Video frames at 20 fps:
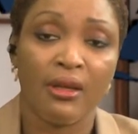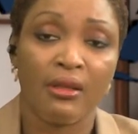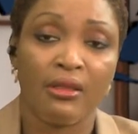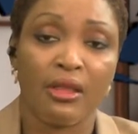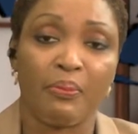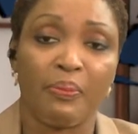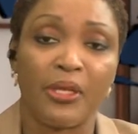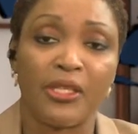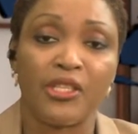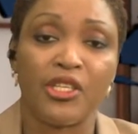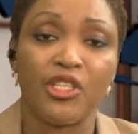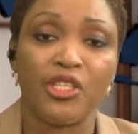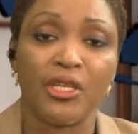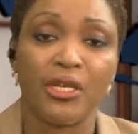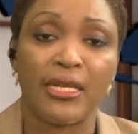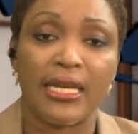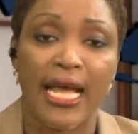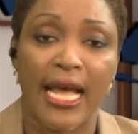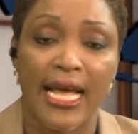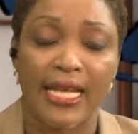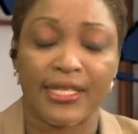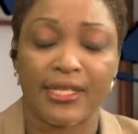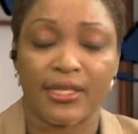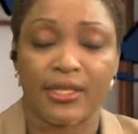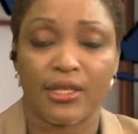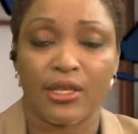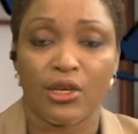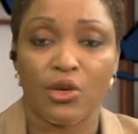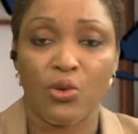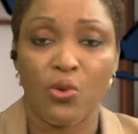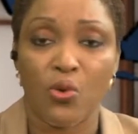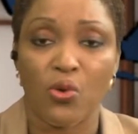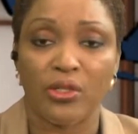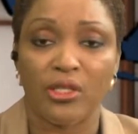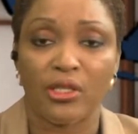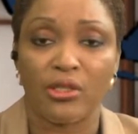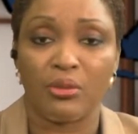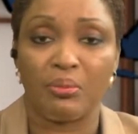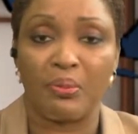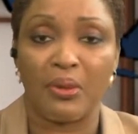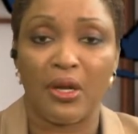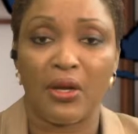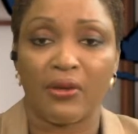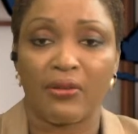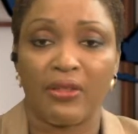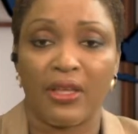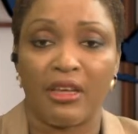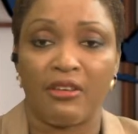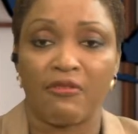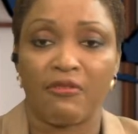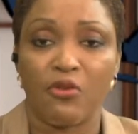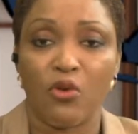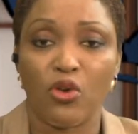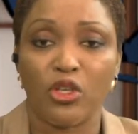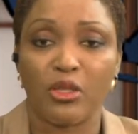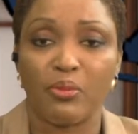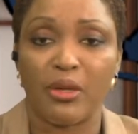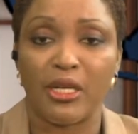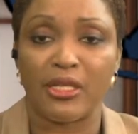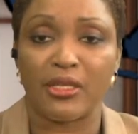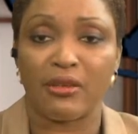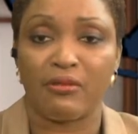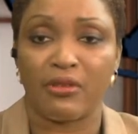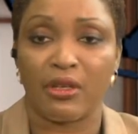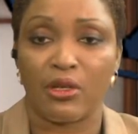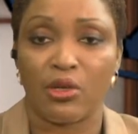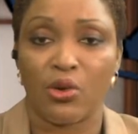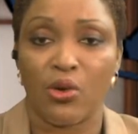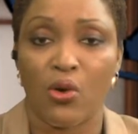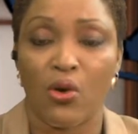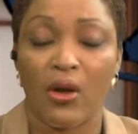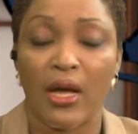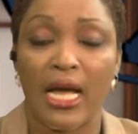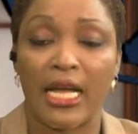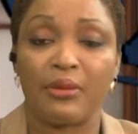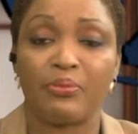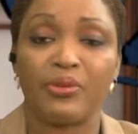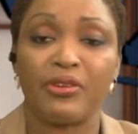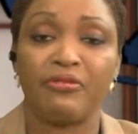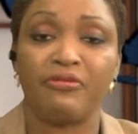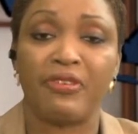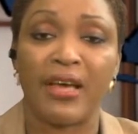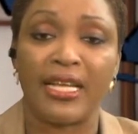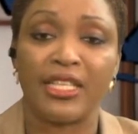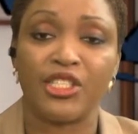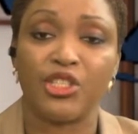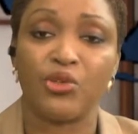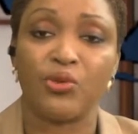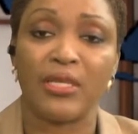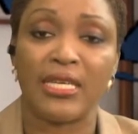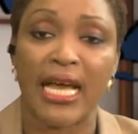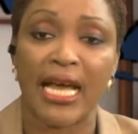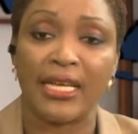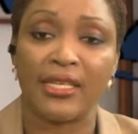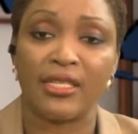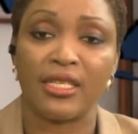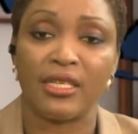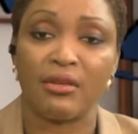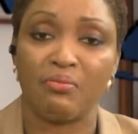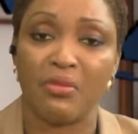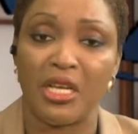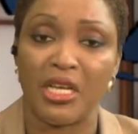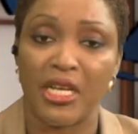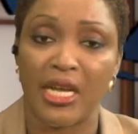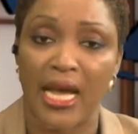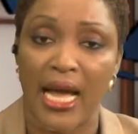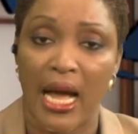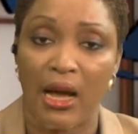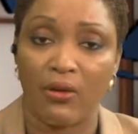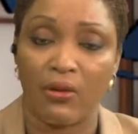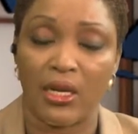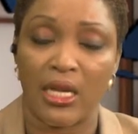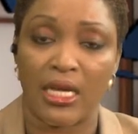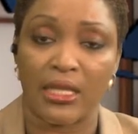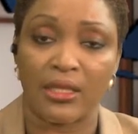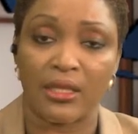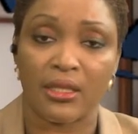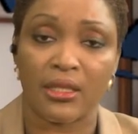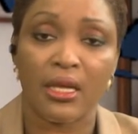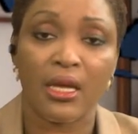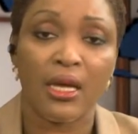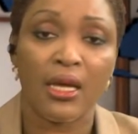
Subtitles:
The petition asks the courts to block the enforcement of the law and prevent Ugandan media outlets